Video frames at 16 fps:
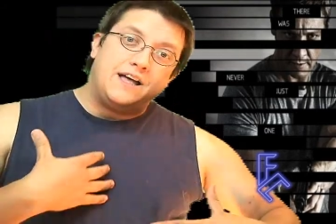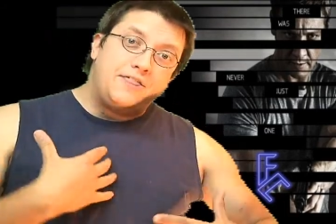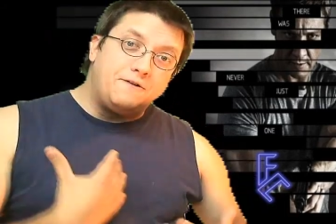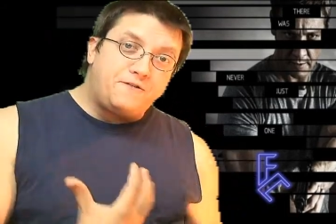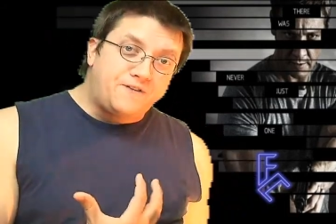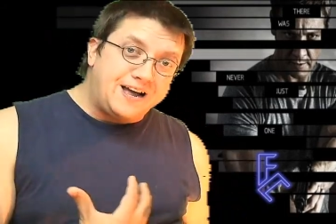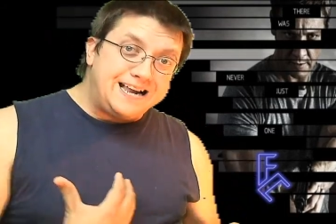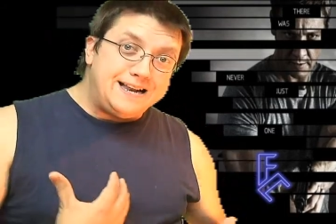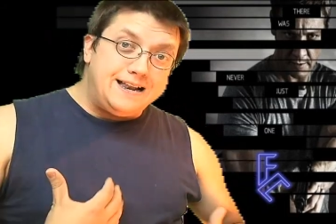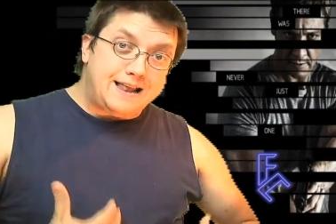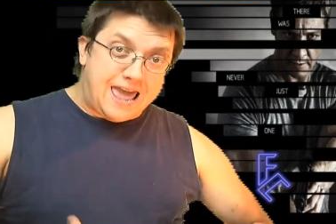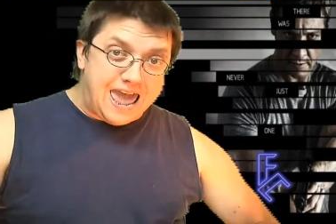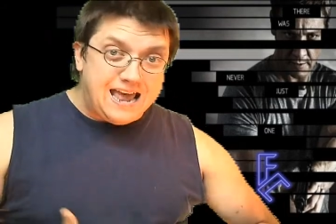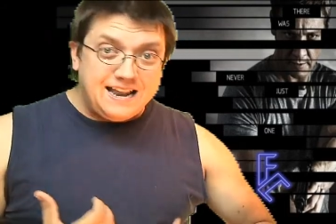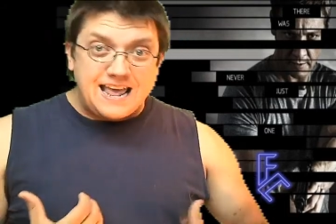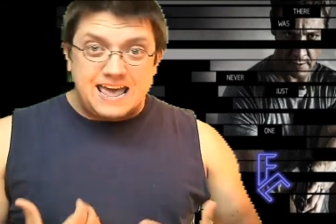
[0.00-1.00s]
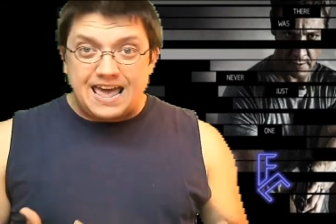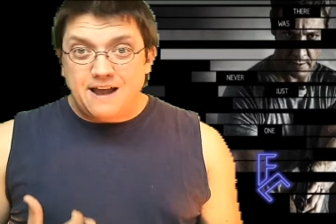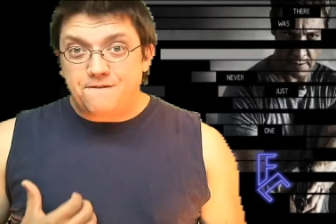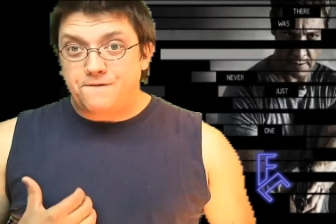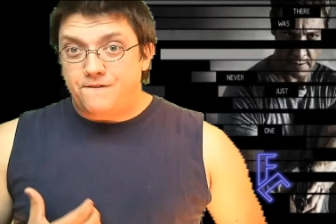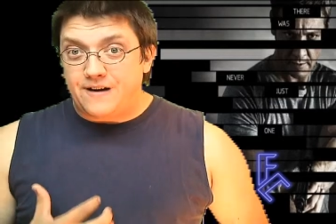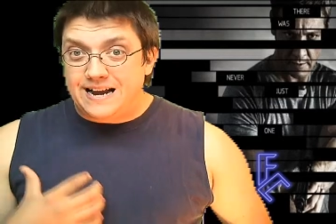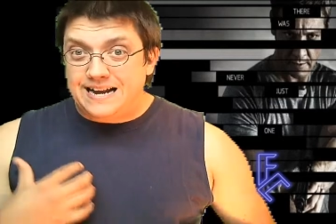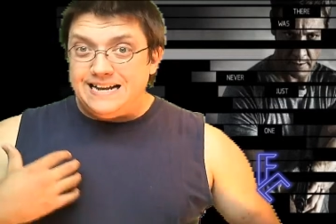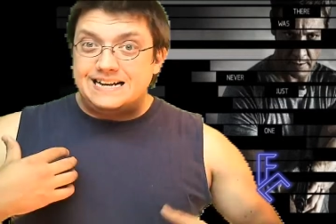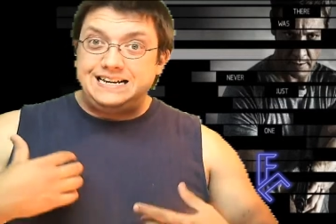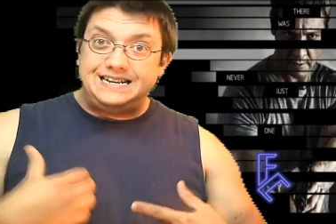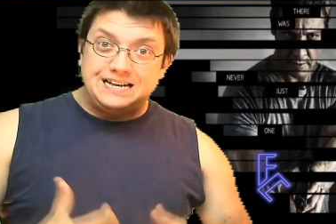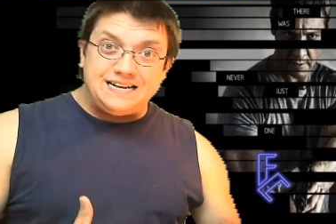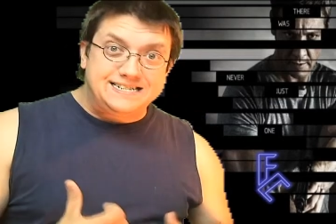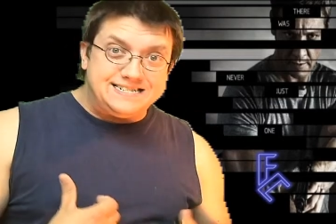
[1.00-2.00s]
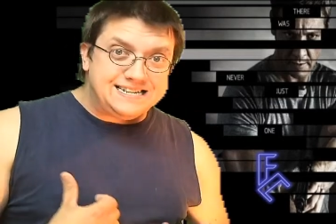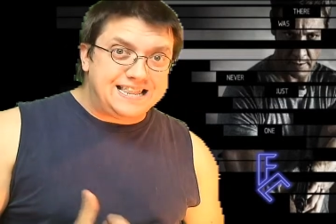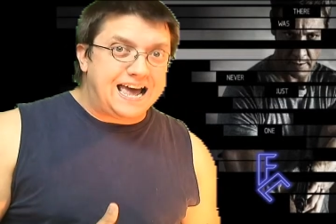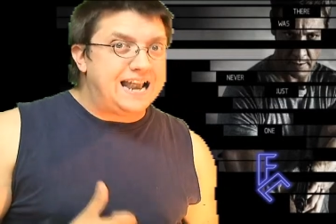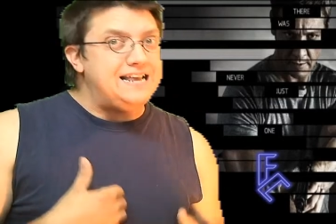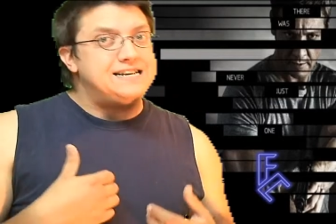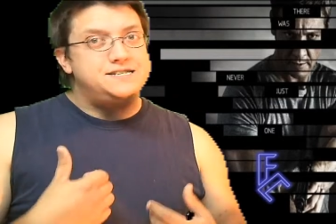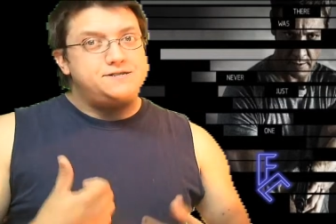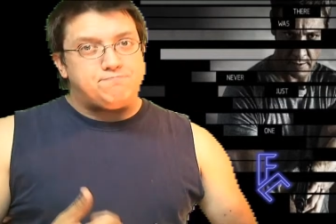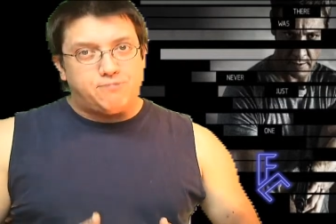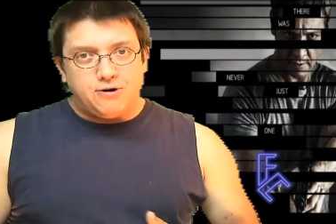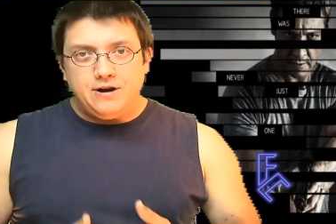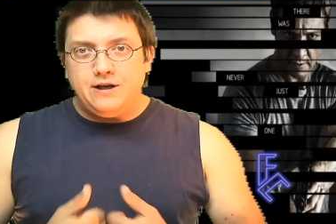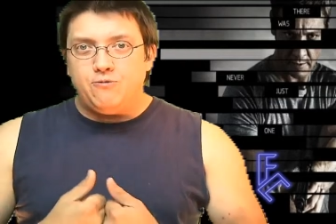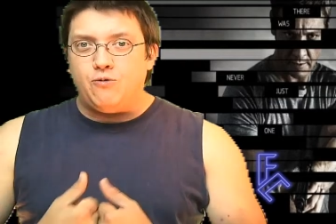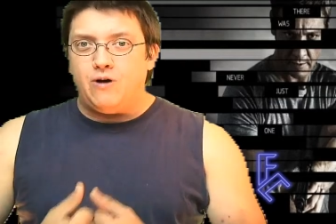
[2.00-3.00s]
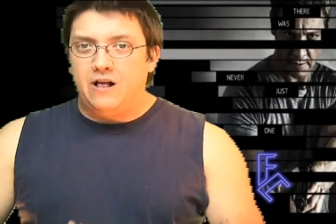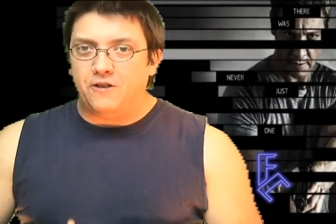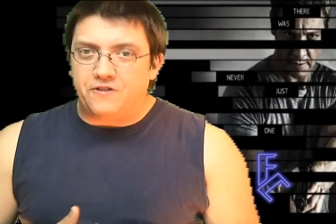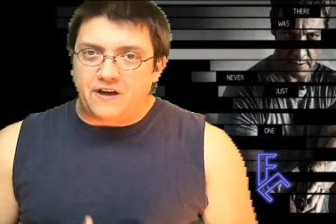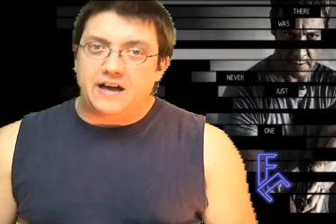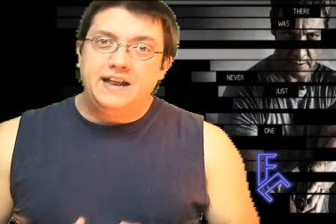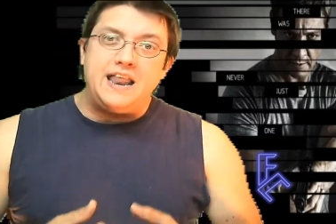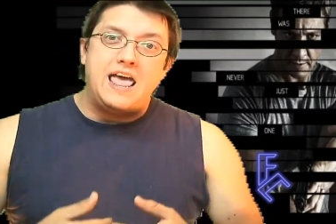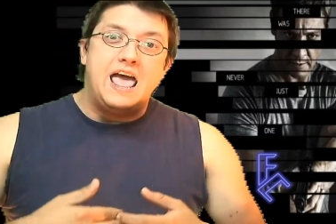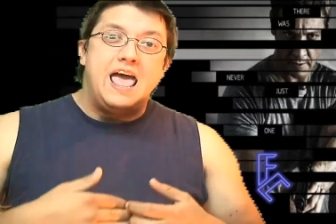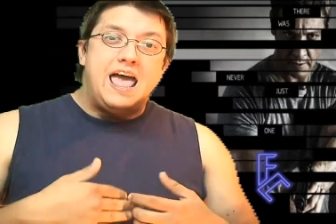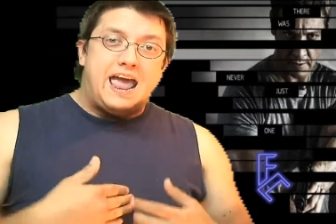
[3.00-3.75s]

The fight, hand-to-hand fighting he does in that is pretty well done,